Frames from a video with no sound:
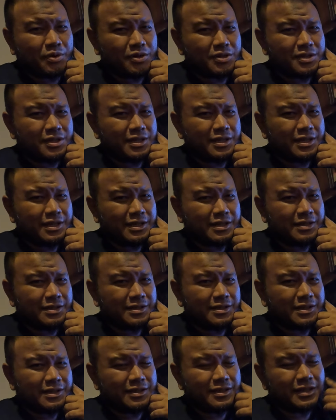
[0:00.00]
proxy, and
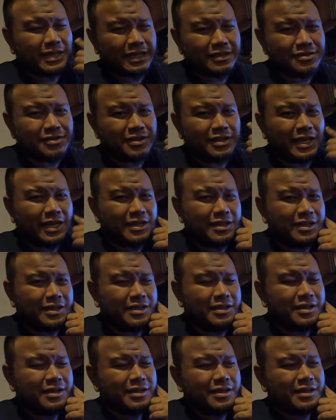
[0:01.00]
it can still
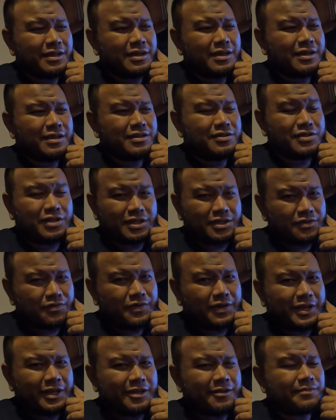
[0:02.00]
edit just
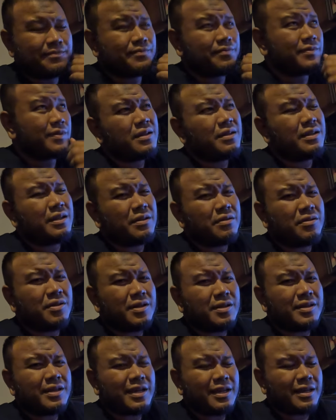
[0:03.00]
fine. The other
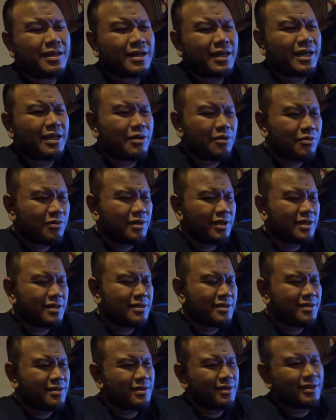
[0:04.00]
thing that I
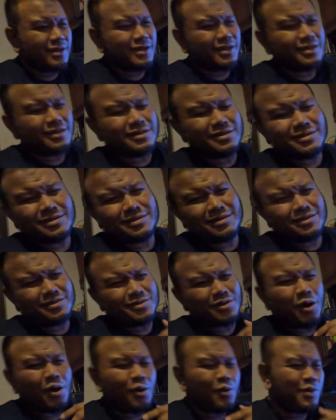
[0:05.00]
notice, and
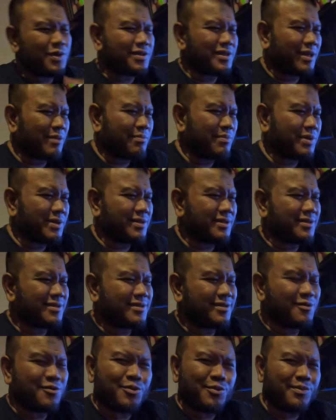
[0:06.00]
this always
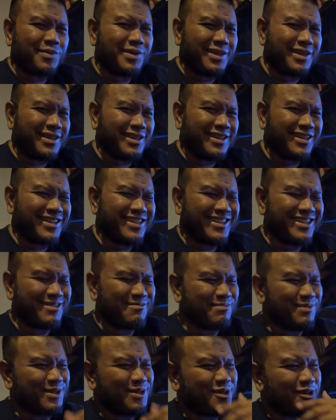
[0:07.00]
happens to me
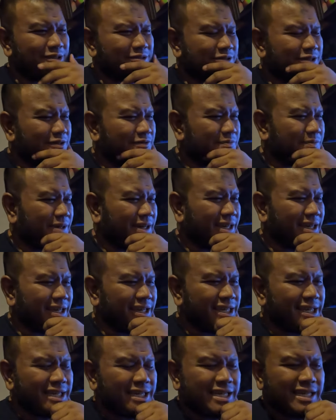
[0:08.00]
because of my
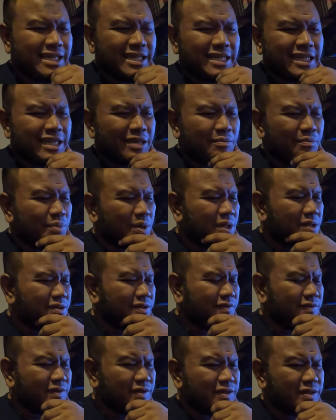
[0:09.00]

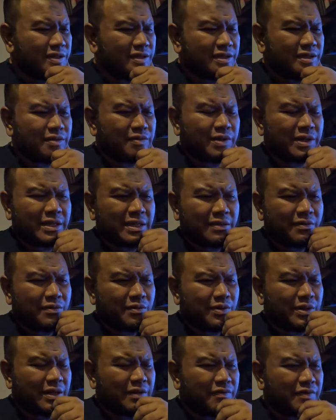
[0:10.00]
impulsive decision
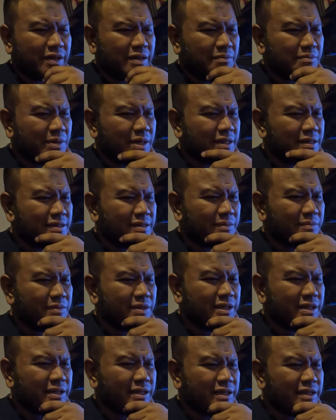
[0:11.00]
whenever I buy
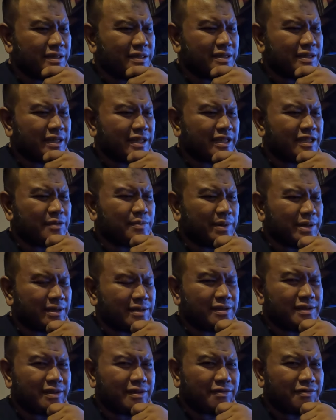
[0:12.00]
something this
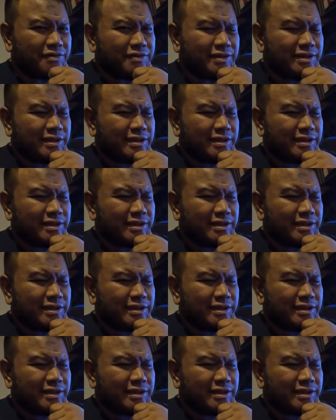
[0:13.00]
expensive.